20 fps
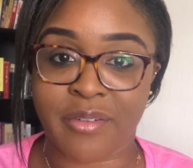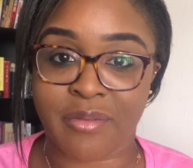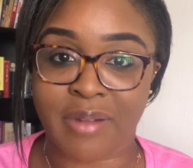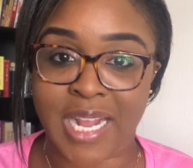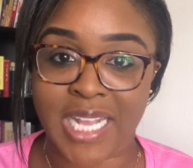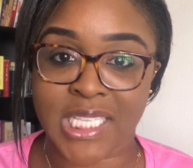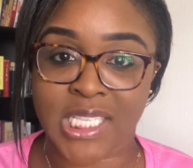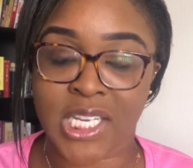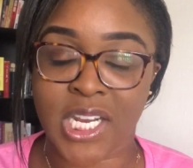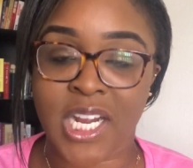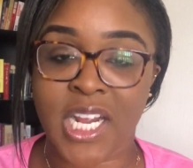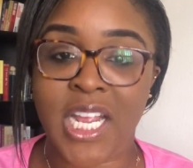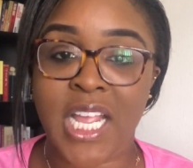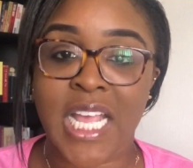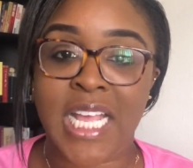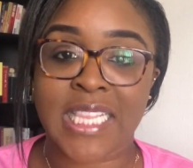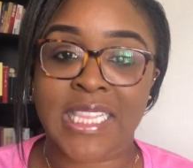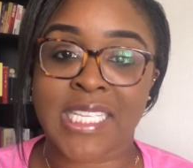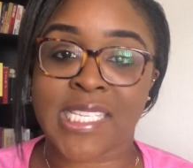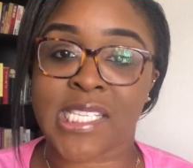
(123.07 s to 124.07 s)
writer.
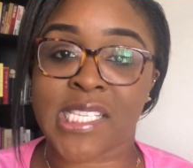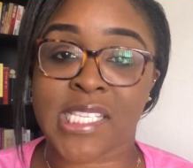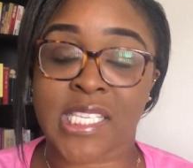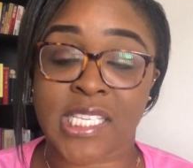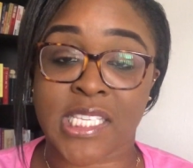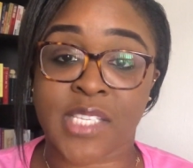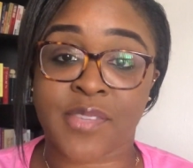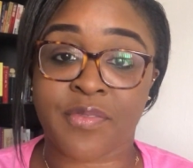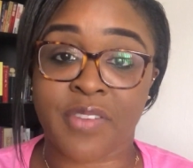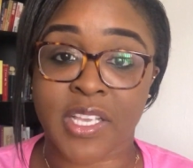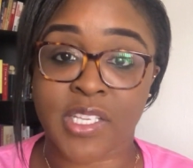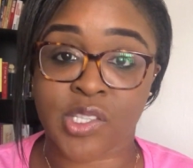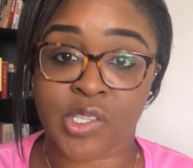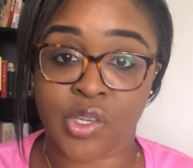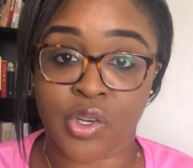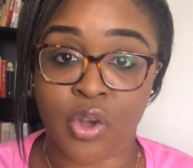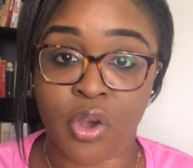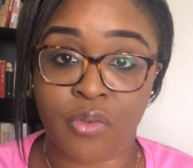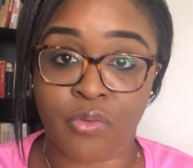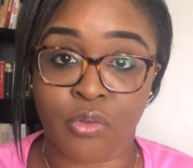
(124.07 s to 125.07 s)
This is his first
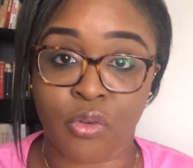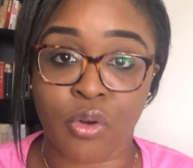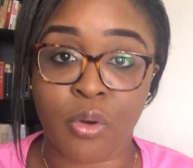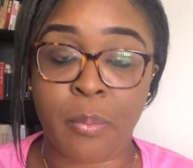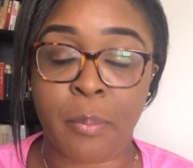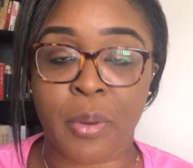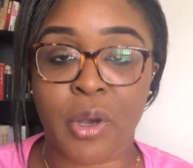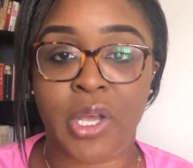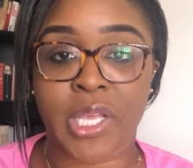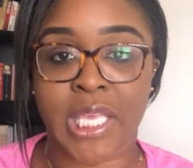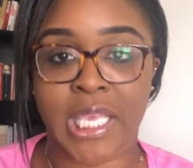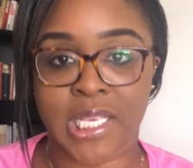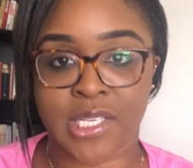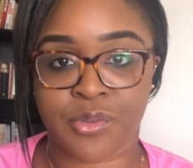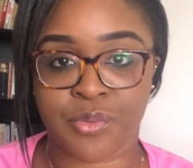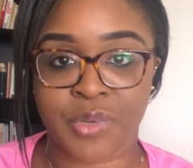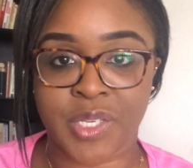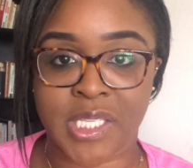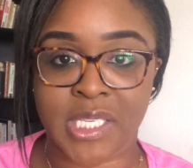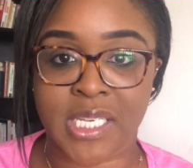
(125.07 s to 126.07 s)
novel, but he
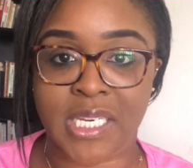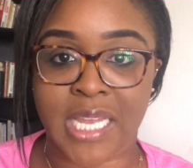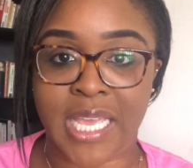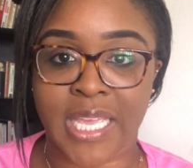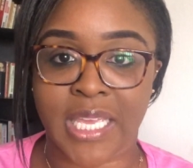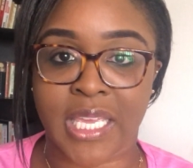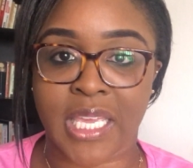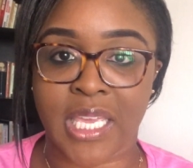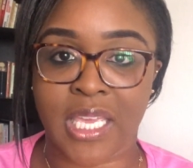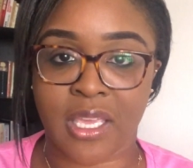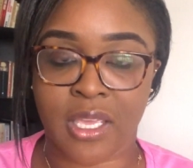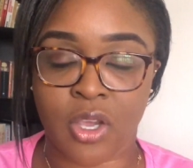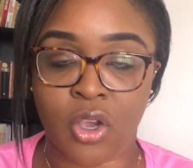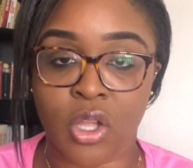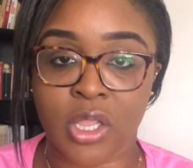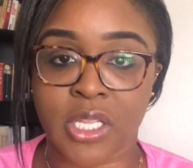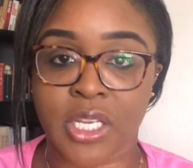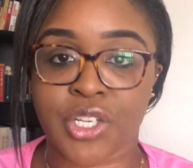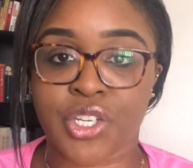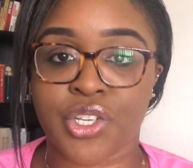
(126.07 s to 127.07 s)
has written like a
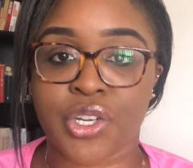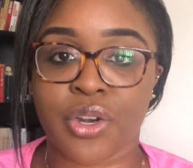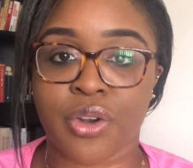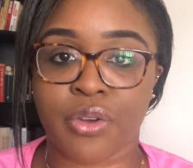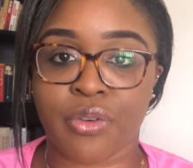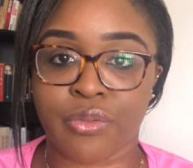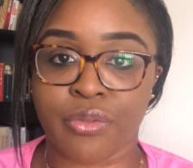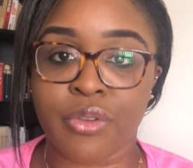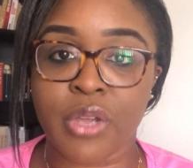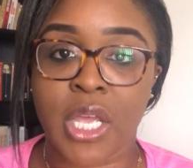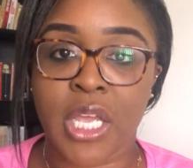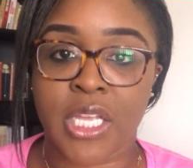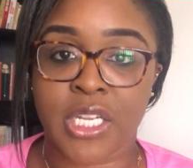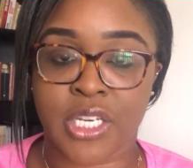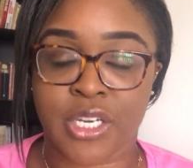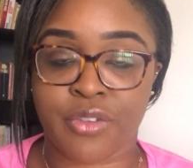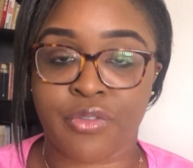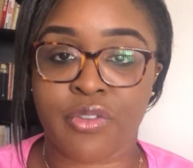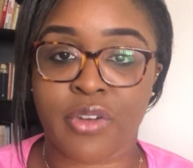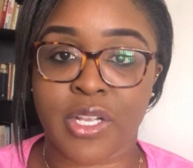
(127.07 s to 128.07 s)
collection of
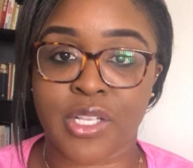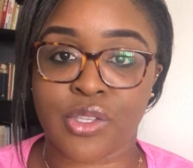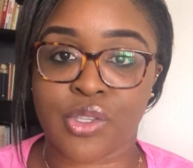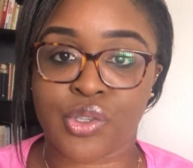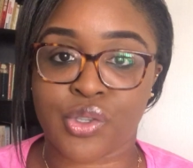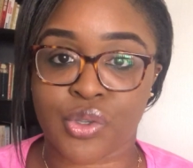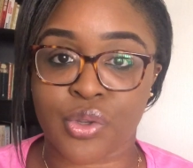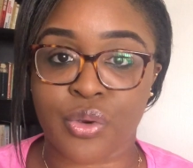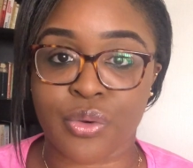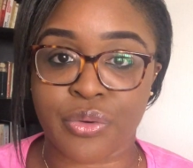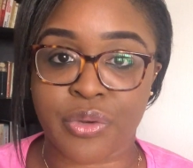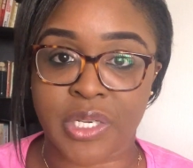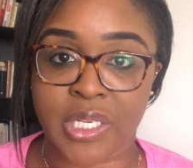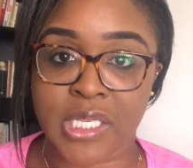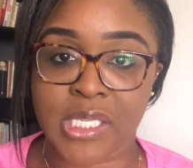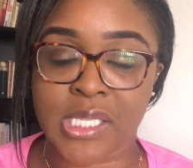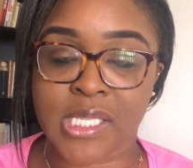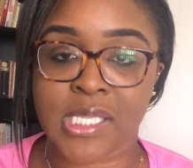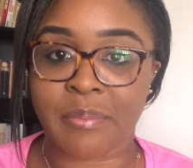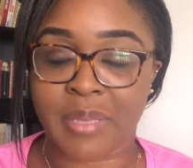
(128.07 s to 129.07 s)
different
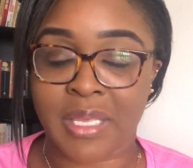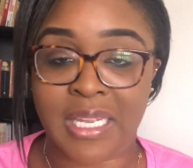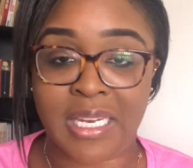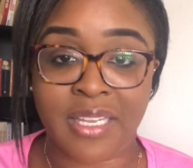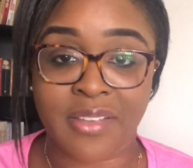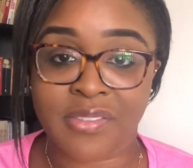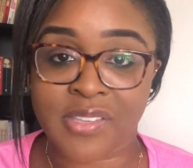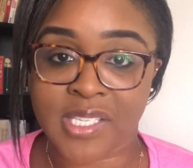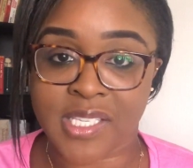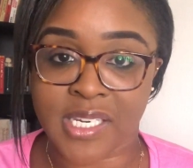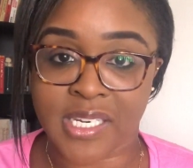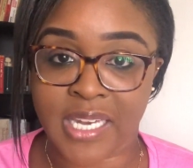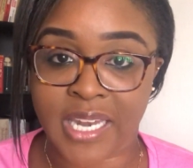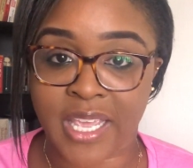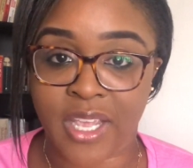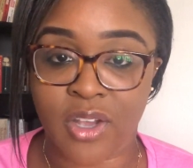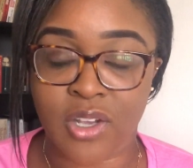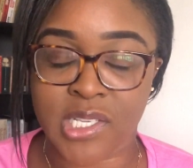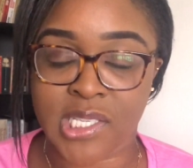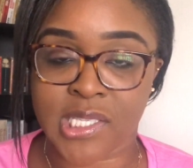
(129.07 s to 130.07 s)
stories. He lives in
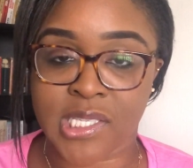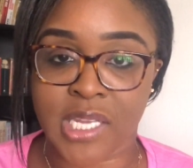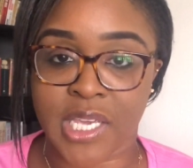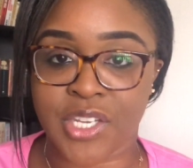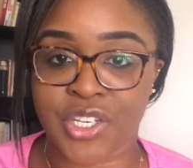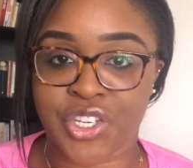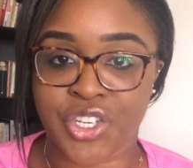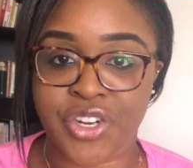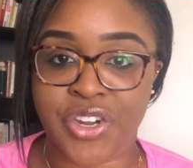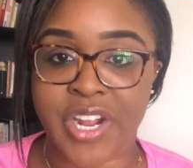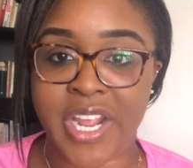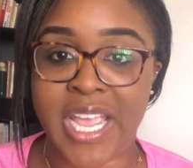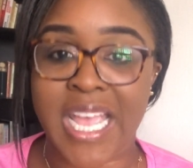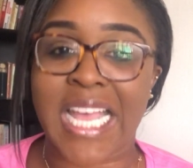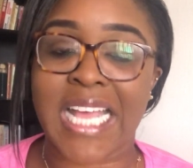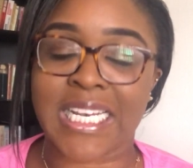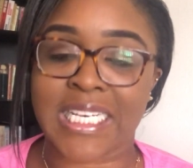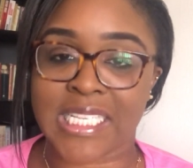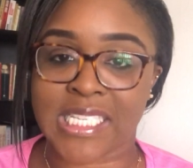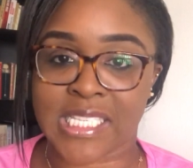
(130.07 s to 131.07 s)
Lagos, Nigeria,
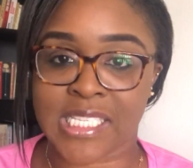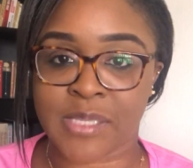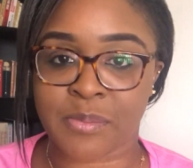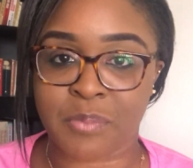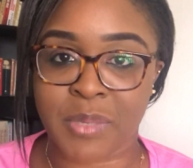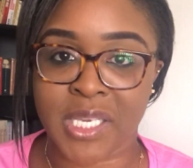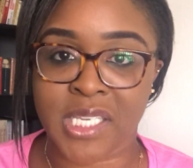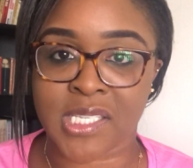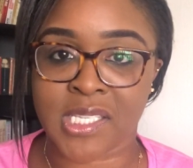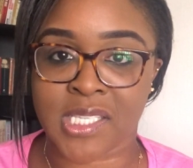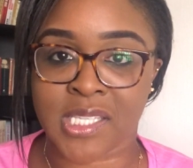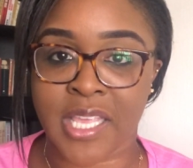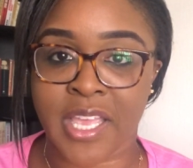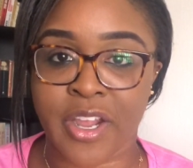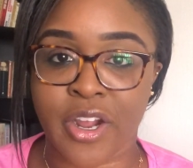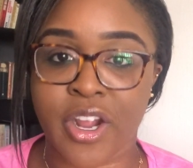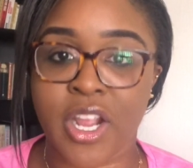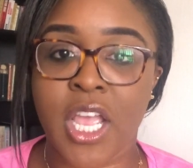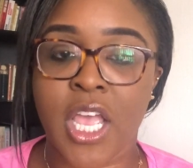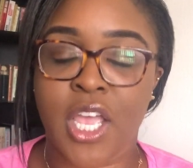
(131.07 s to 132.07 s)
and he's based
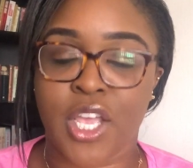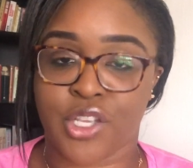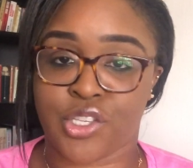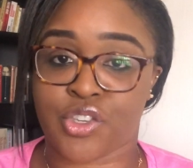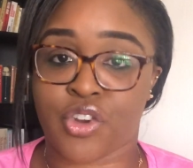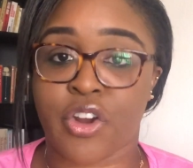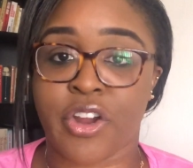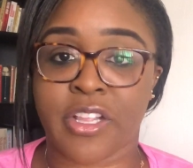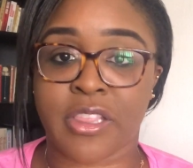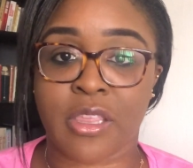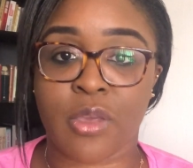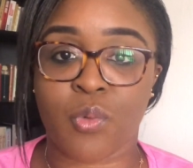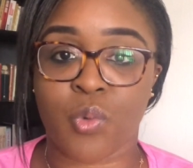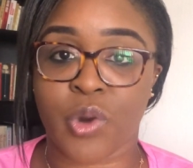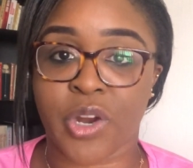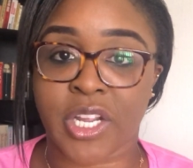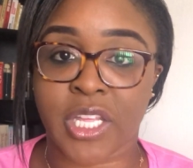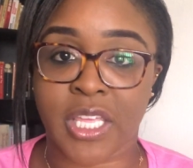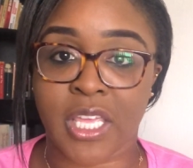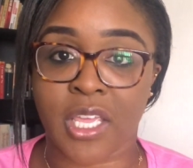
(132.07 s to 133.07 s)
there. He's currently
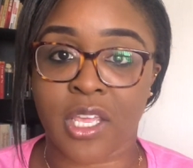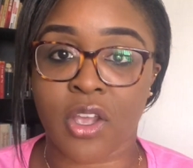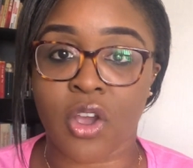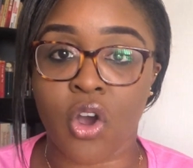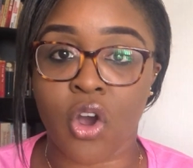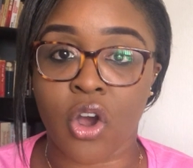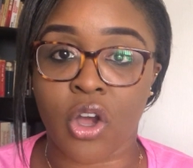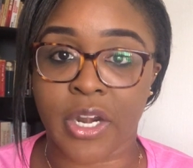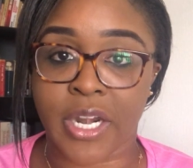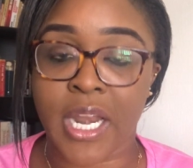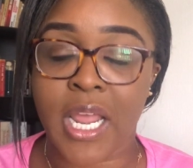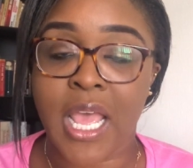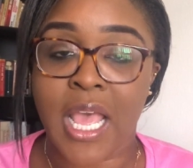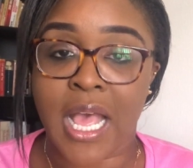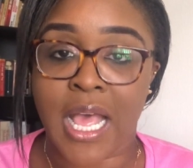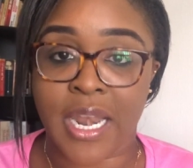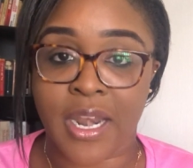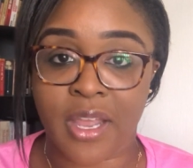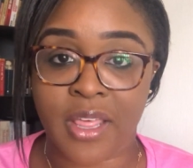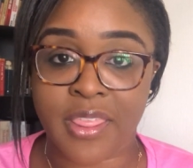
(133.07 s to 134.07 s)
working on
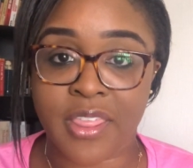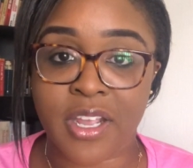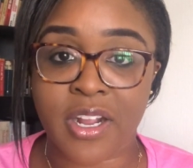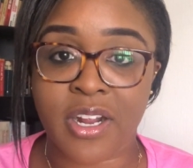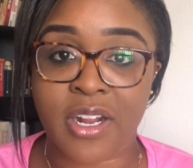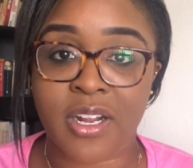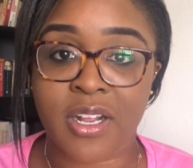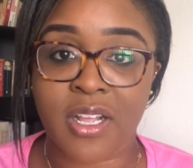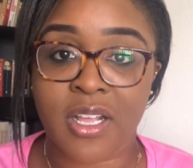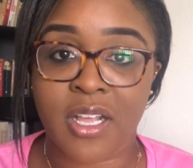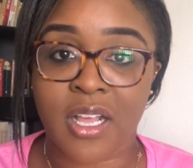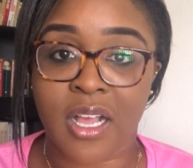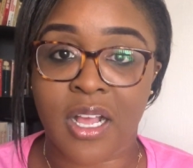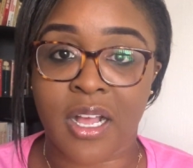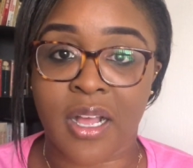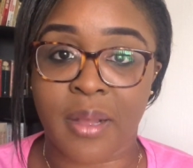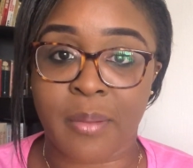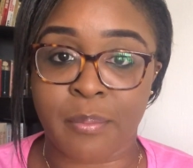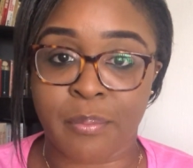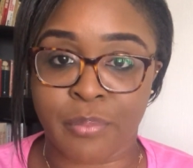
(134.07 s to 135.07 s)
another
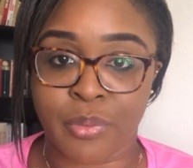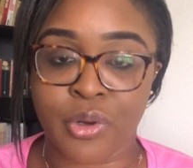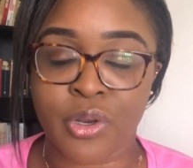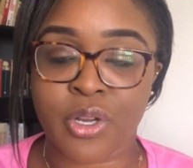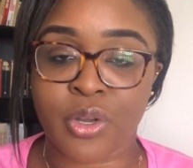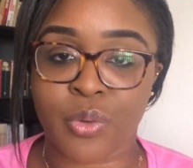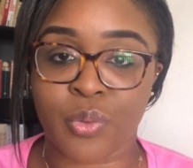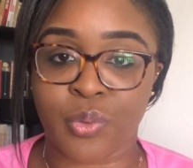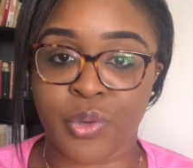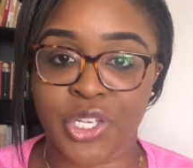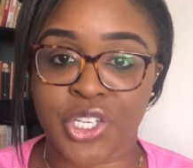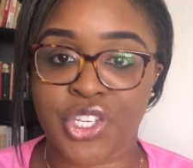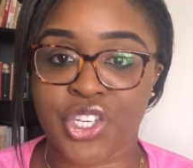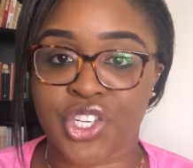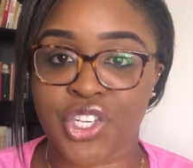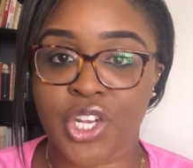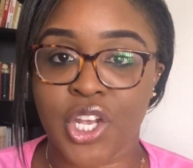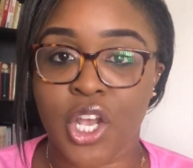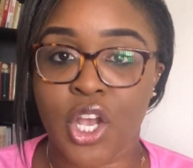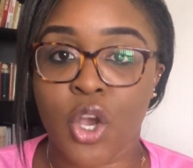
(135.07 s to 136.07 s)
um, book,
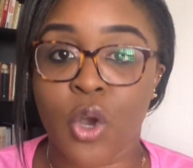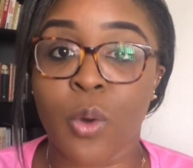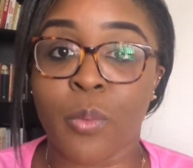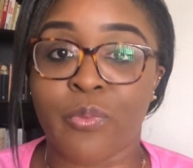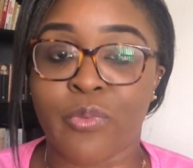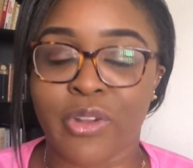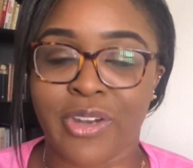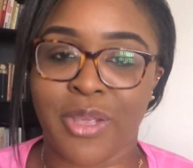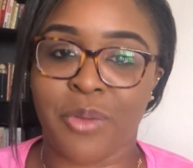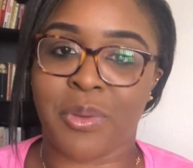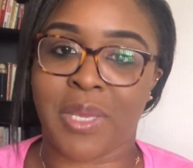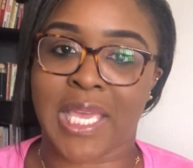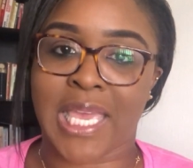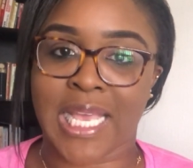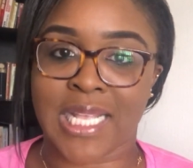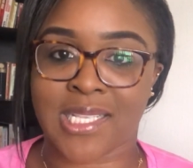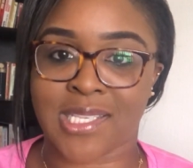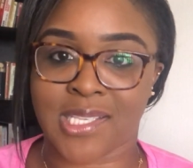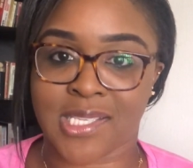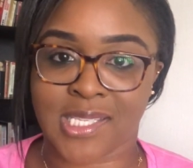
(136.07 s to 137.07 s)
which hopefully we
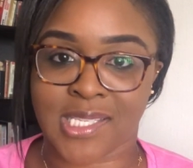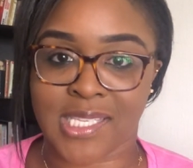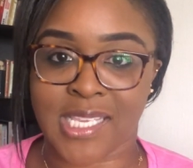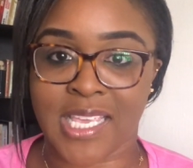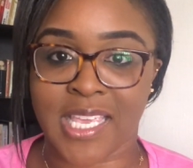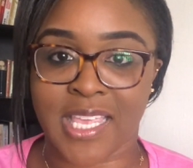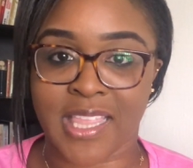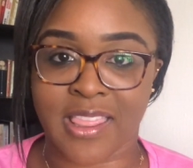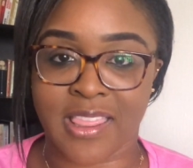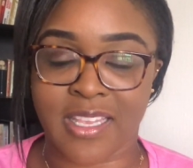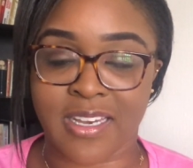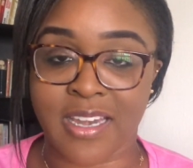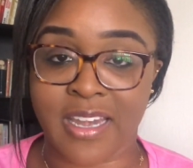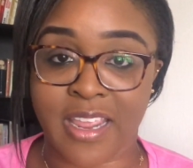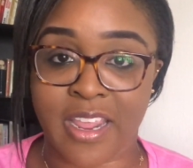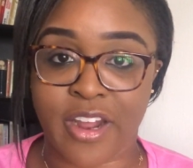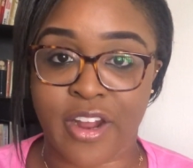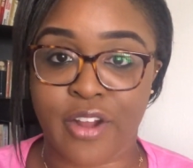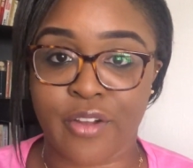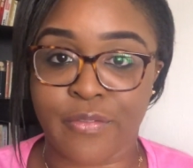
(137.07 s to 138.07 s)
get to see in the
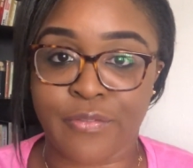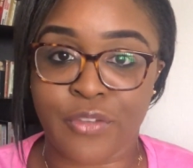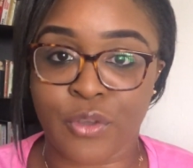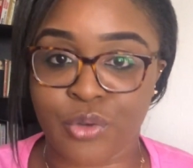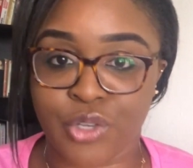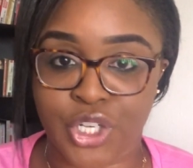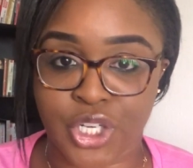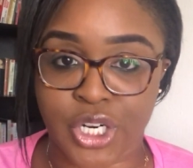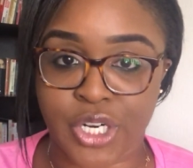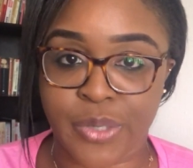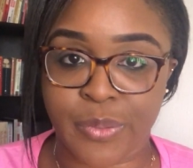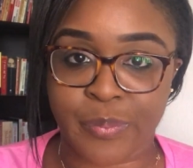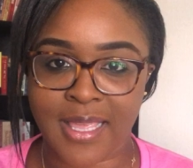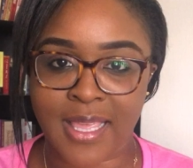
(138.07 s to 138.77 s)
near future.